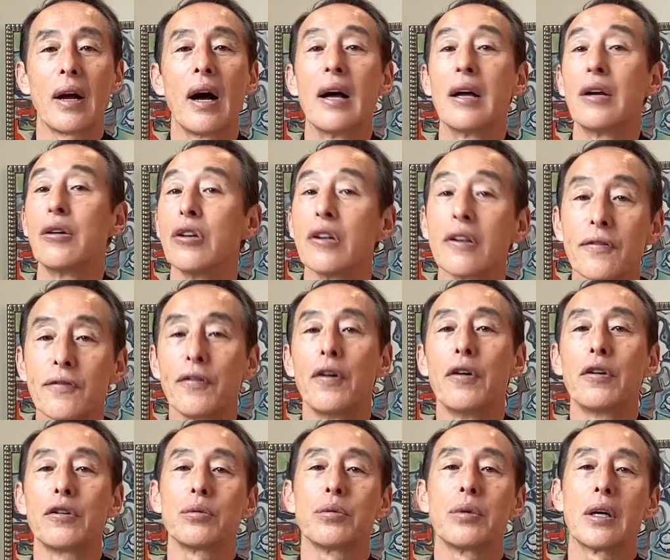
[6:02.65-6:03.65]
I look
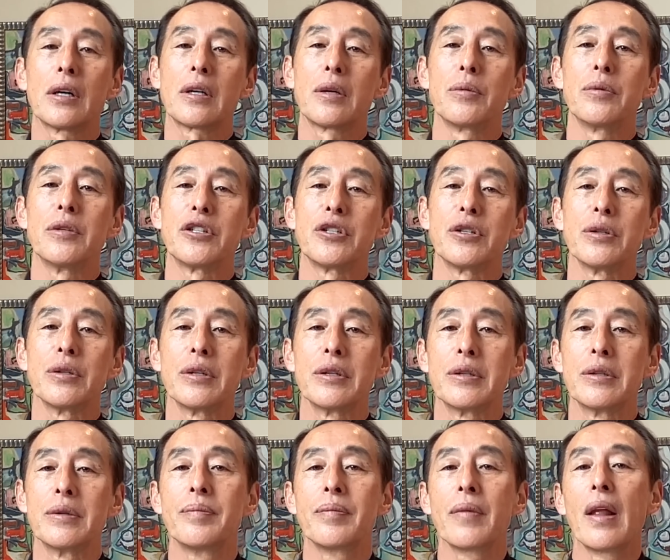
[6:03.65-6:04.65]
forward to working with
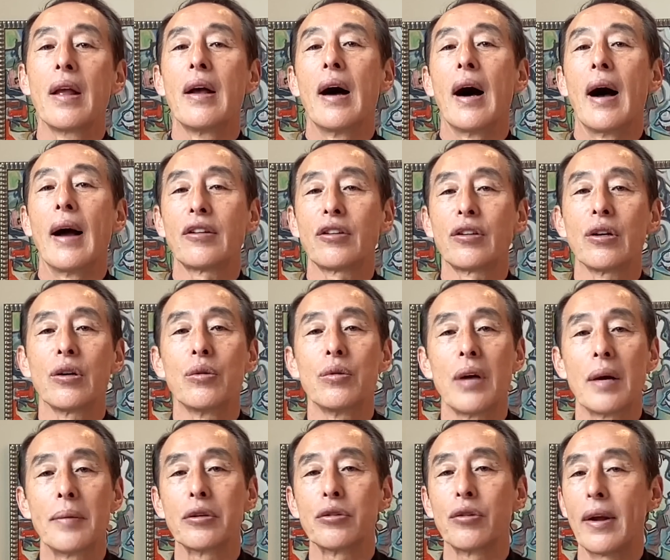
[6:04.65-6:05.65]
you. I think we
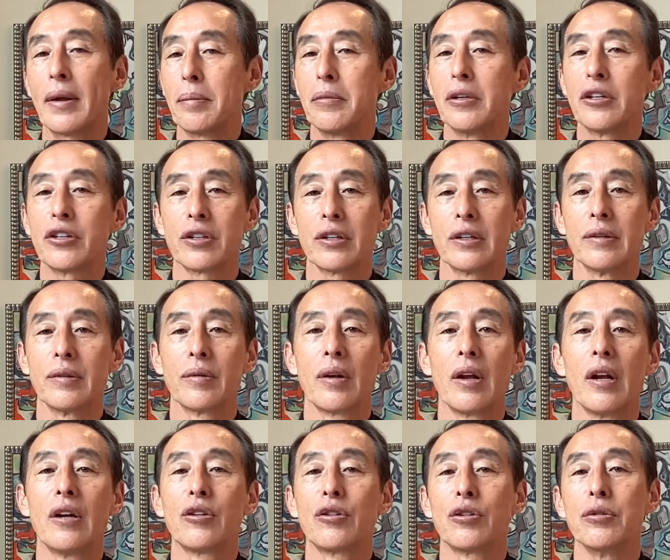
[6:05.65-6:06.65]
have a great mission
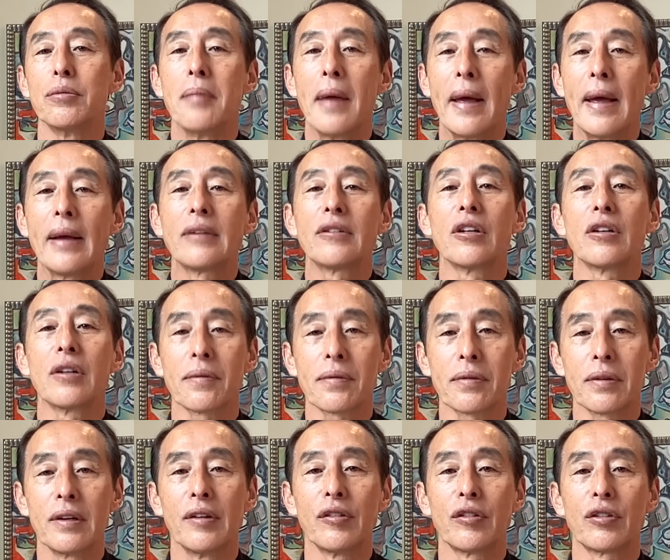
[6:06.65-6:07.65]
to make the
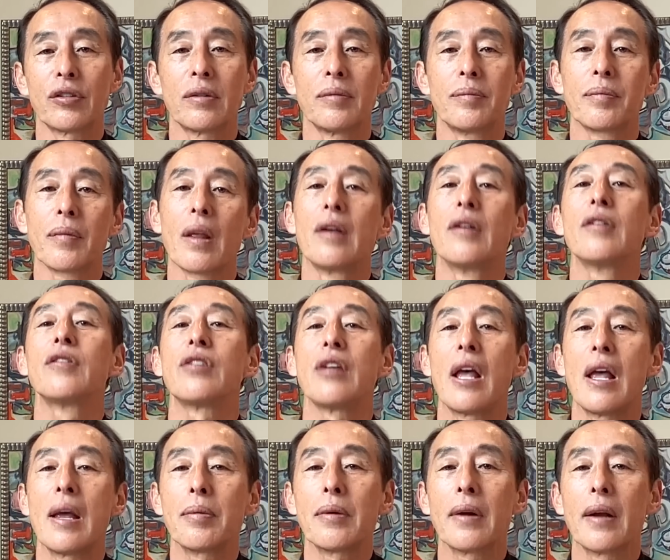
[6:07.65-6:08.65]
difference,
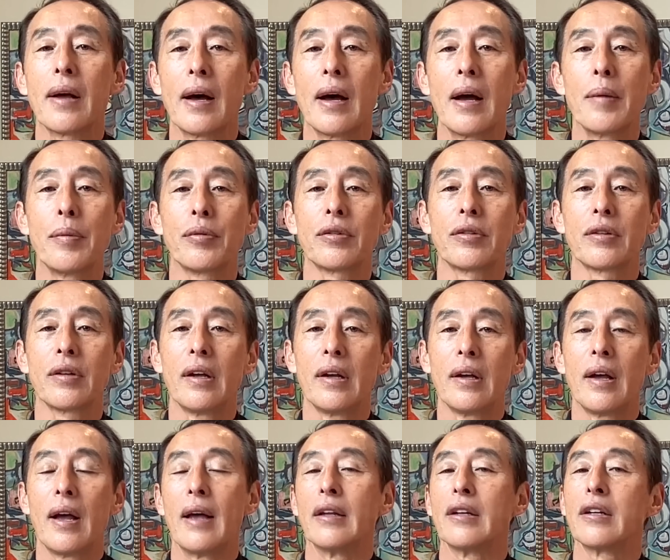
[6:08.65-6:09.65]
save lives,
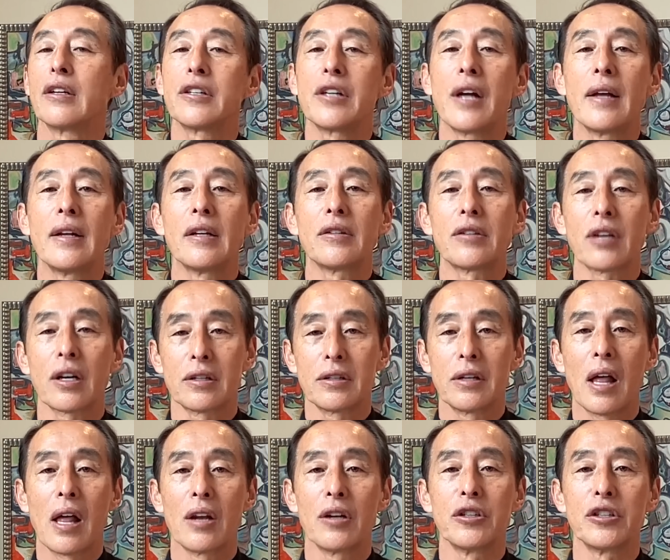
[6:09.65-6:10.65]
and creating
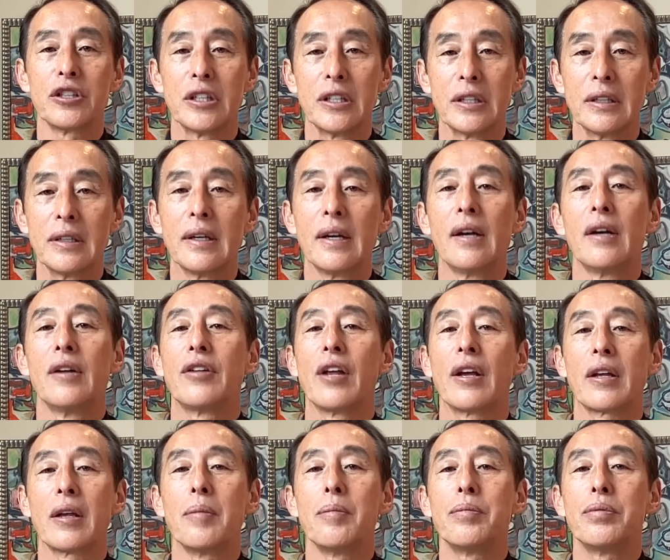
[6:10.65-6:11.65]
technology that
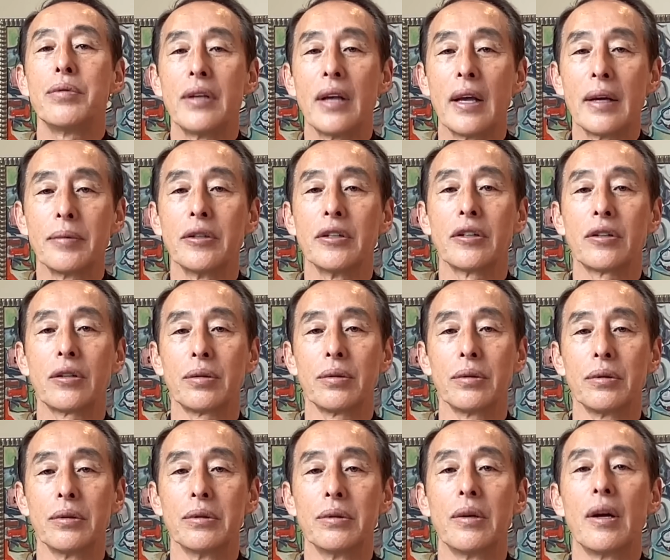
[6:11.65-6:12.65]
can be able
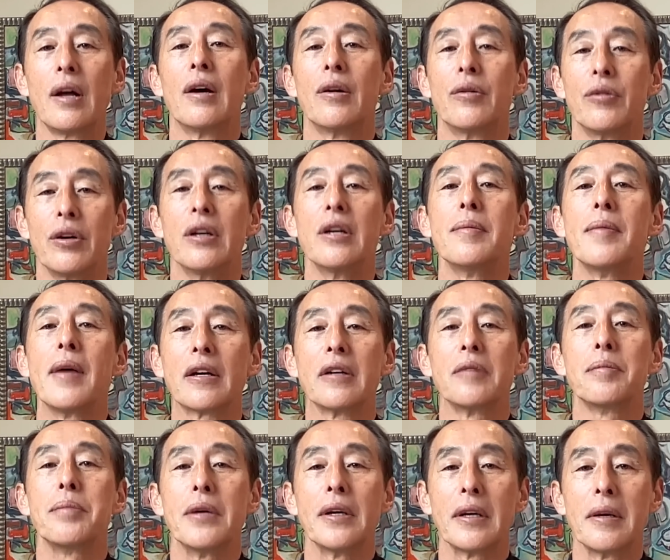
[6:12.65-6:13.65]
to really make a
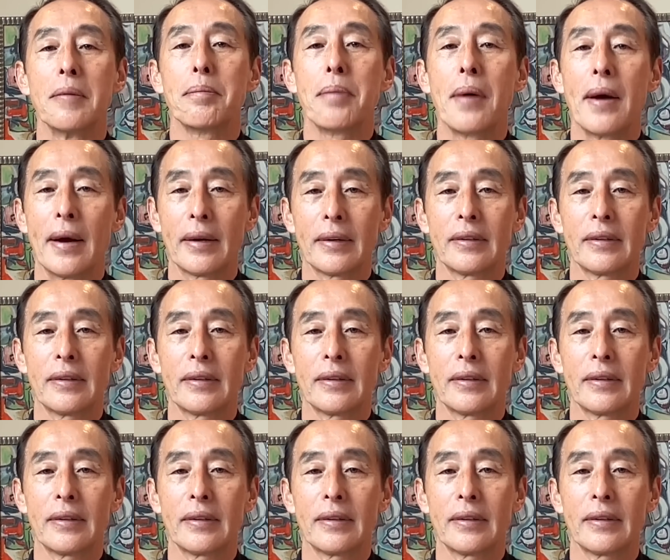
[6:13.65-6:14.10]
big impact.